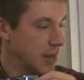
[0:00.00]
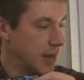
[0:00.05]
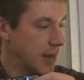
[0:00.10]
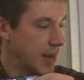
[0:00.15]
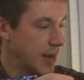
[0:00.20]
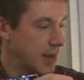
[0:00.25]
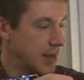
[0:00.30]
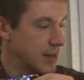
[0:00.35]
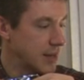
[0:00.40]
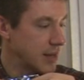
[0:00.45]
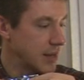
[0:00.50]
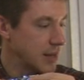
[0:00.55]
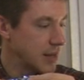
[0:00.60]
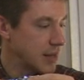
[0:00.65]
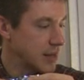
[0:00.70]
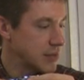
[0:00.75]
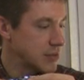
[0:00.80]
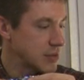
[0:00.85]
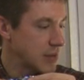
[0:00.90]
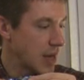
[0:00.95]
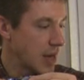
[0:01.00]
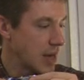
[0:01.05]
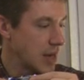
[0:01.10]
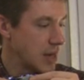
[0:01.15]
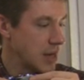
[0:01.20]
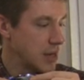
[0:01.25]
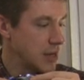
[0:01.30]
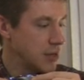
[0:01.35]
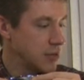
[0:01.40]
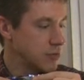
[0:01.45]
and it is
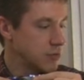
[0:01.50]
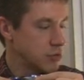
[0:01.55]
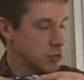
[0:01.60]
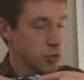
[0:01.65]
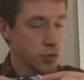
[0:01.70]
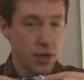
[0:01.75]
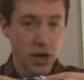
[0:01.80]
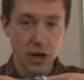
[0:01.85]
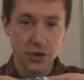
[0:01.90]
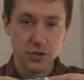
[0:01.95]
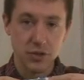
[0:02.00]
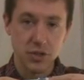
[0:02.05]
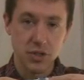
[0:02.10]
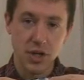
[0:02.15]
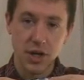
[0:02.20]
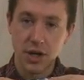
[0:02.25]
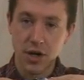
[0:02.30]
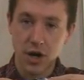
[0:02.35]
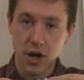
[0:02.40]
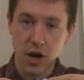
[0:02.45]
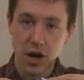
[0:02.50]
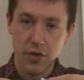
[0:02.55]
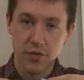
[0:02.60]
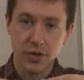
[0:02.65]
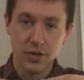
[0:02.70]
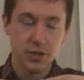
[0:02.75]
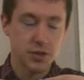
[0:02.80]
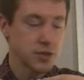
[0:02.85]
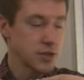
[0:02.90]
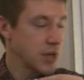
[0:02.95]
a 2010
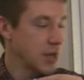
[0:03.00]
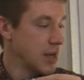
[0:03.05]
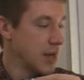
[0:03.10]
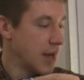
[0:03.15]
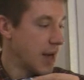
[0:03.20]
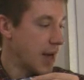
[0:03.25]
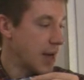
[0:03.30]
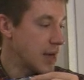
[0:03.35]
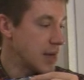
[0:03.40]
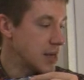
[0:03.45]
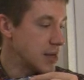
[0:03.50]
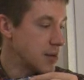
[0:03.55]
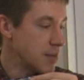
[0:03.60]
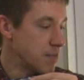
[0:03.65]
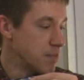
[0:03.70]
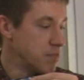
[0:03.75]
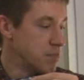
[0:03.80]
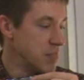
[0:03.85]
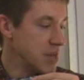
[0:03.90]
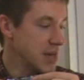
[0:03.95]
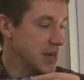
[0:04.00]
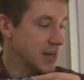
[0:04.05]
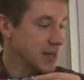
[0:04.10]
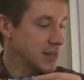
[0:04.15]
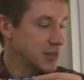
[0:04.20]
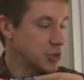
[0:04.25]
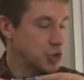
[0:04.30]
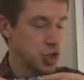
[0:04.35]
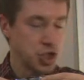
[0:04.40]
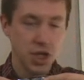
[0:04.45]
harvest, a
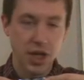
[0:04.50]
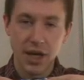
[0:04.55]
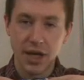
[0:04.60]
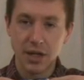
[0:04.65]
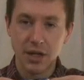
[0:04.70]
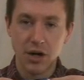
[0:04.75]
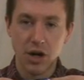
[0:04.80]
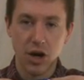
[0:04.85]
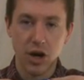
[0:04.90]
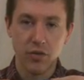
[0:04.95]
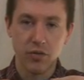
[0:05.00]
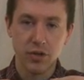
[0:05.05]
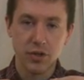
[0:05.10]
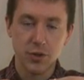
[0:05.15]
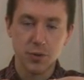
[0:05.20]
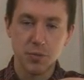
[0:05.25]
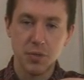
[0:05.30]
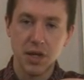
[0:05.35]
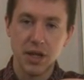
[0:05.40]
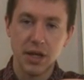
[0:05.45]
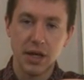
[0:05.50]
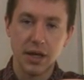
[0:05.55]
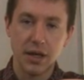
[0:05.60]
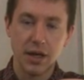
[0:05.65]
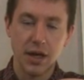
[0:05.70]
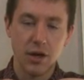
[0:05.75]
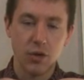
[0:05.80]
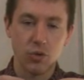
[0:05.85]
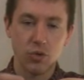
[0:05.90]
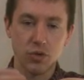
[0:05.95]
Ming Qian harvest,
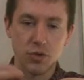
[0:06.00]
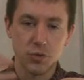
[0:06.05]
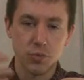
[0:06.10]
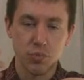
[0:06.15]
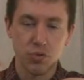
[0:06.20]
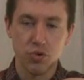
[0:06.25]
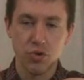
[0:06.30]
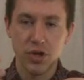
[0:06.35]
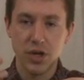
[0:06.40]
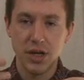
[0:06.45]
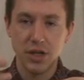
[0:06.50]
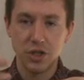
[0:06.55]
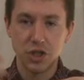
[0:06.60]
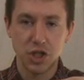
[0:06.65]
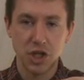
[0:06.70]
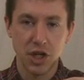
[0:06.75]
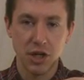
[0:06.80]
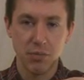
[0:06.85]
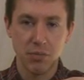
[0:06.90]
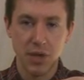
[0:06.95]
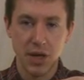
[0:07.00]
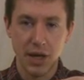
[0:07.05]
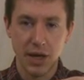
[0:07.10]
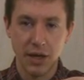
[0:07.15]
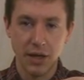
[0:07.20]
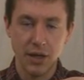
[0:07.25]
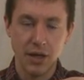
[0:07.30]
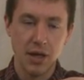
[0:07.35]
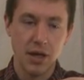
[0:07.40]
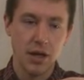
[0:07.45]
meaning it was
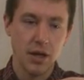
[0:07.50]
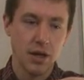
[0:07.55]
pre-Qingming.